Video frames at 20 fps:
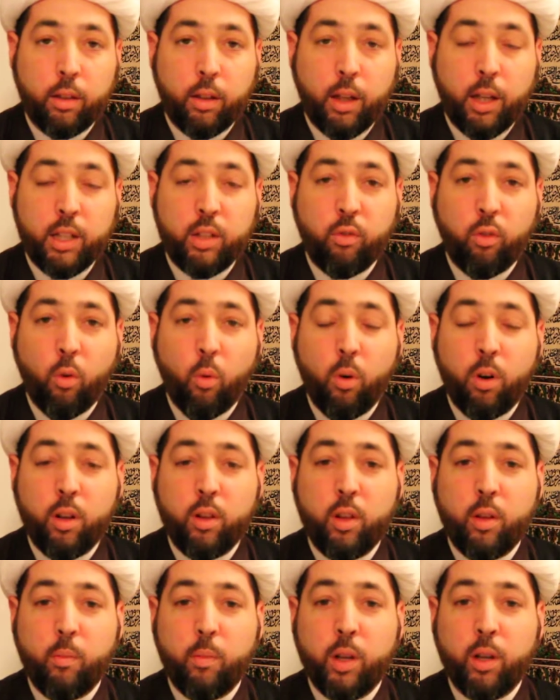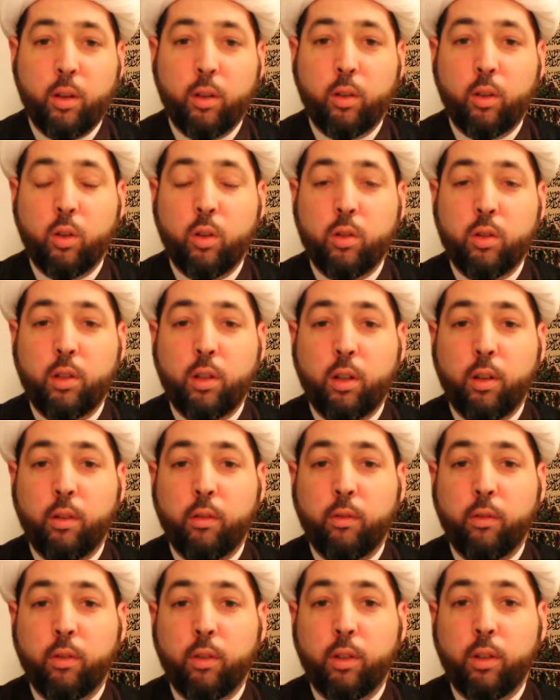As for one of the miracles
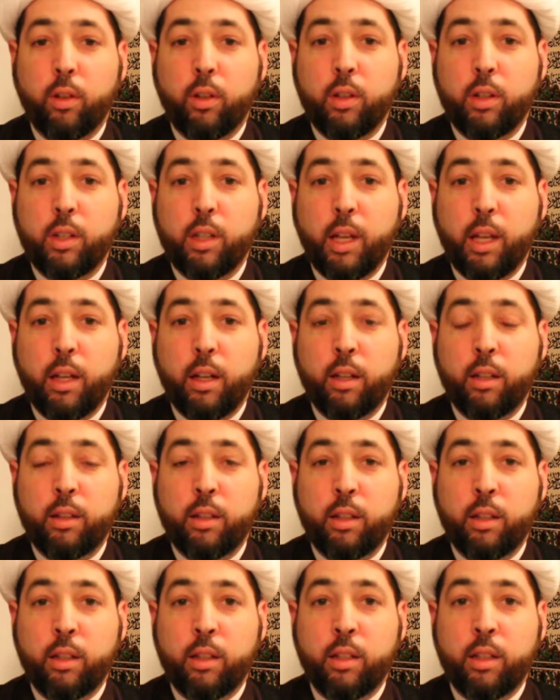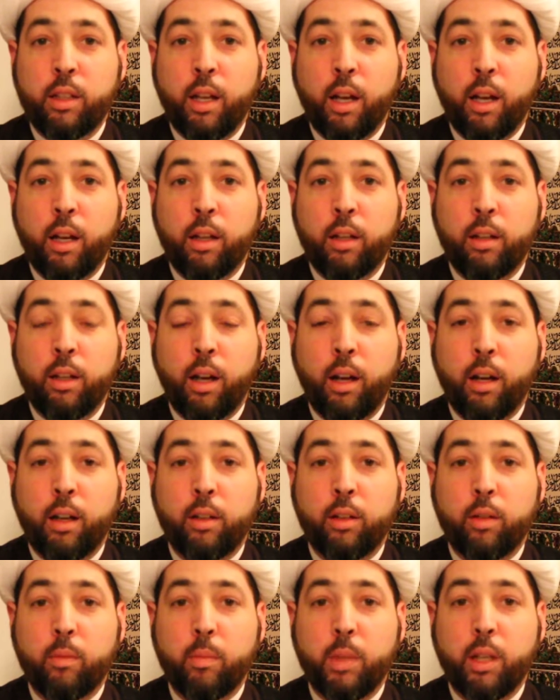of Sayyidat Nisa
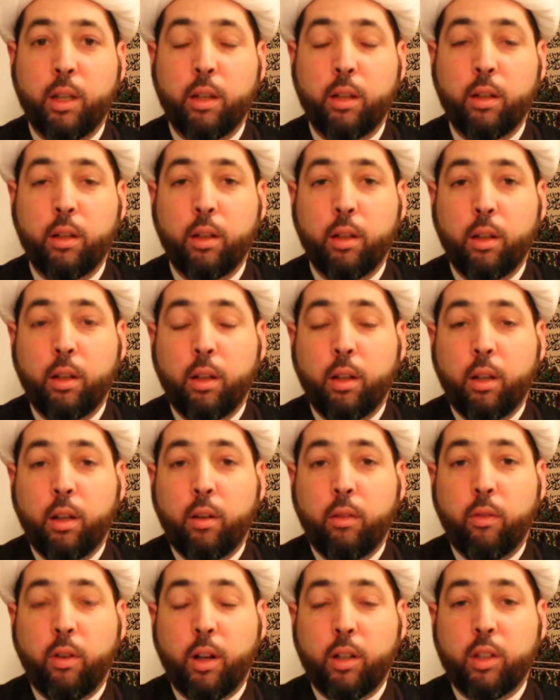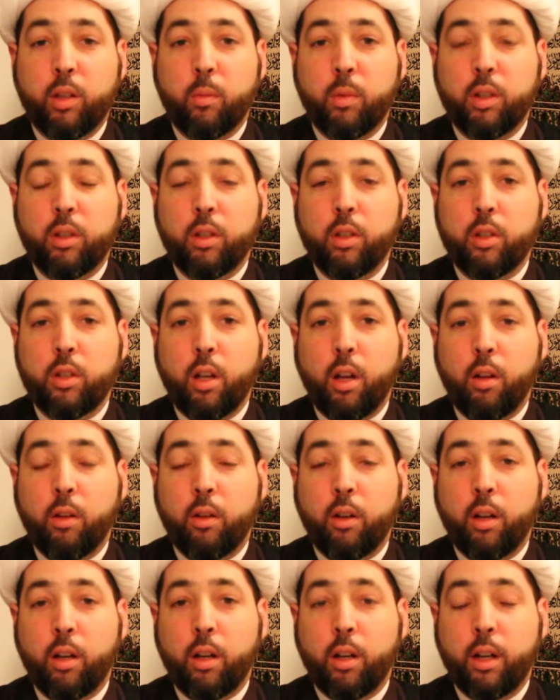al-Alameen, Fatima
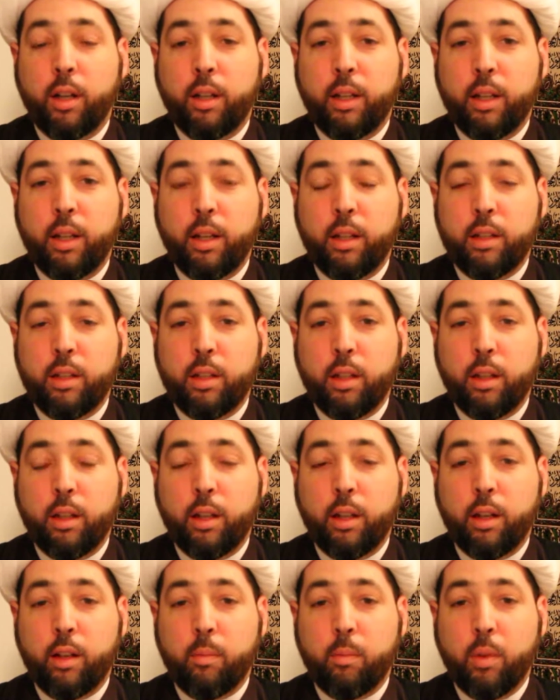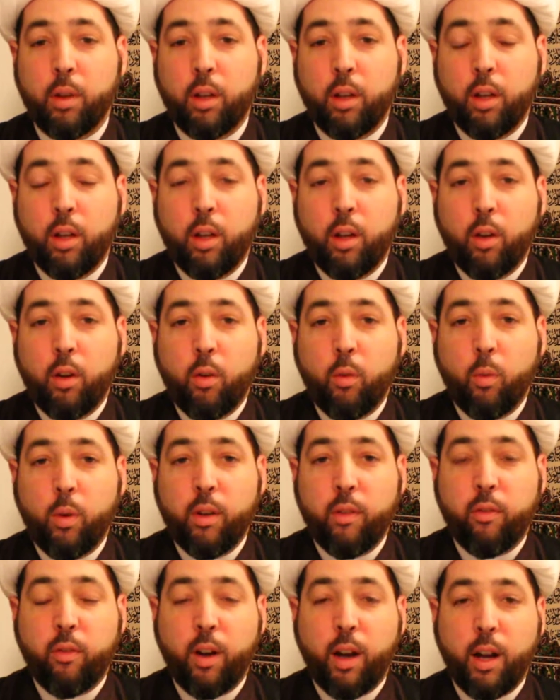Zahra alayha salam,
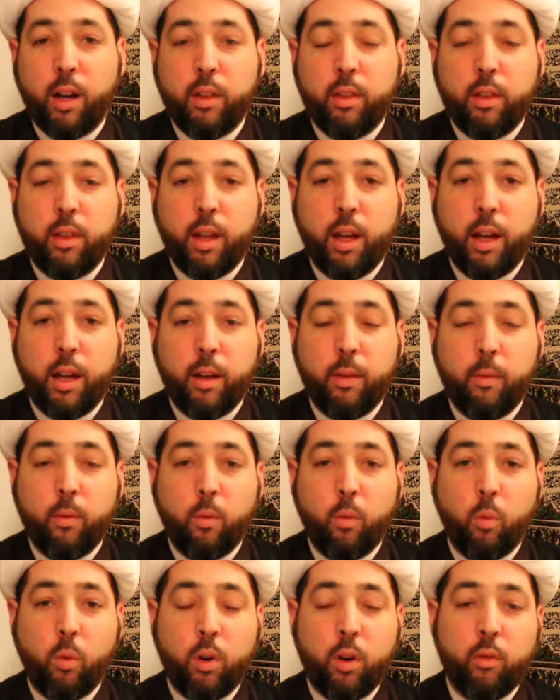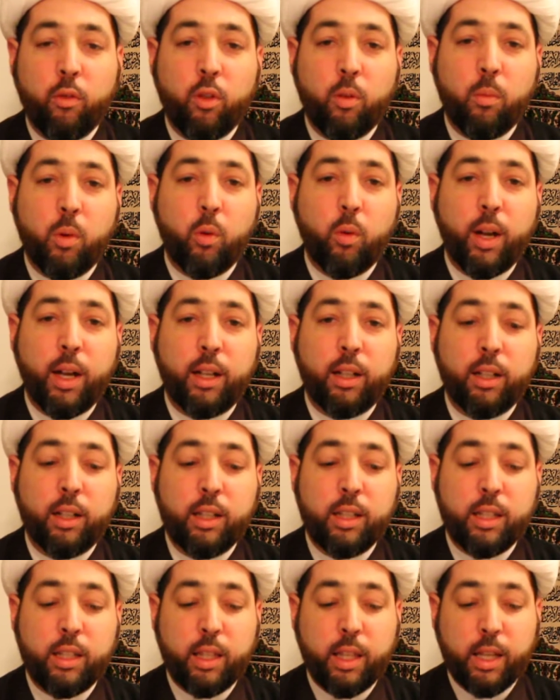we find that one of the
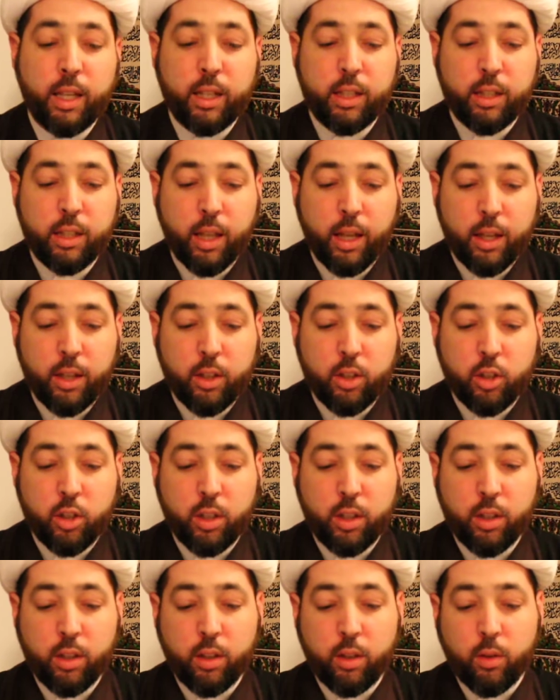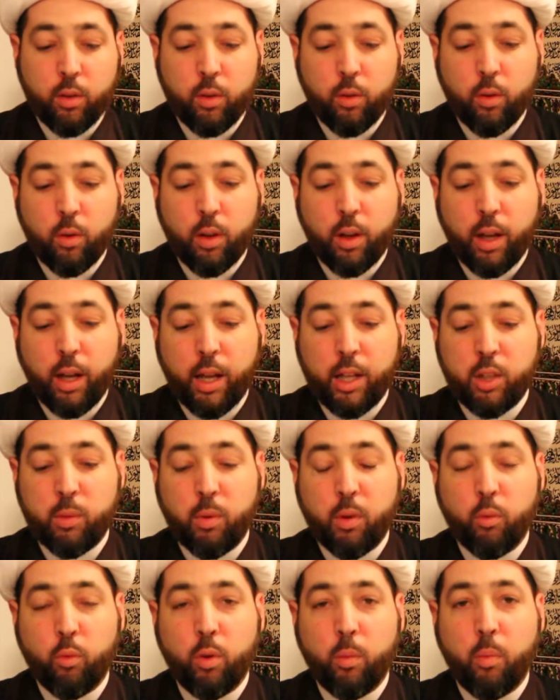miraculous things that she has
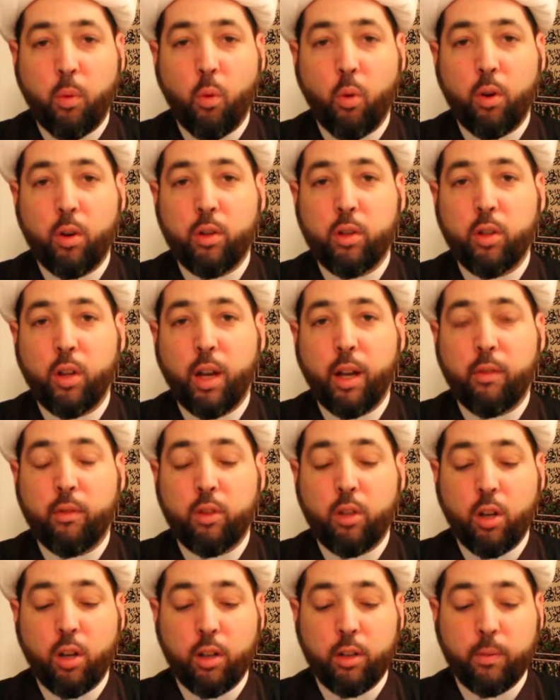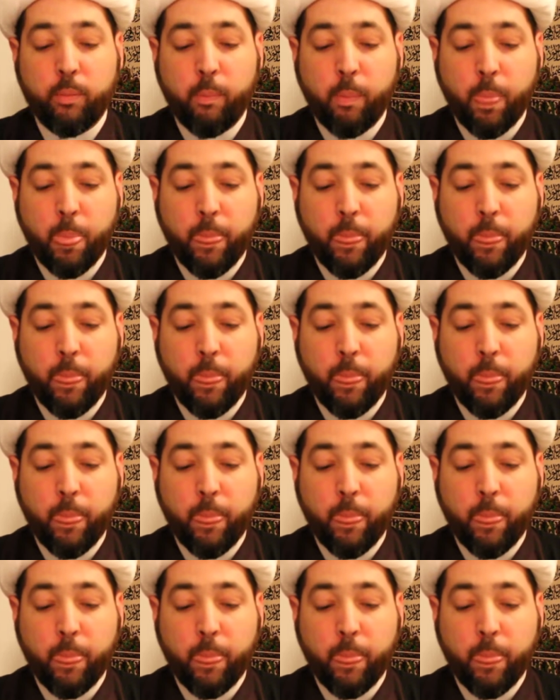been reported to have done,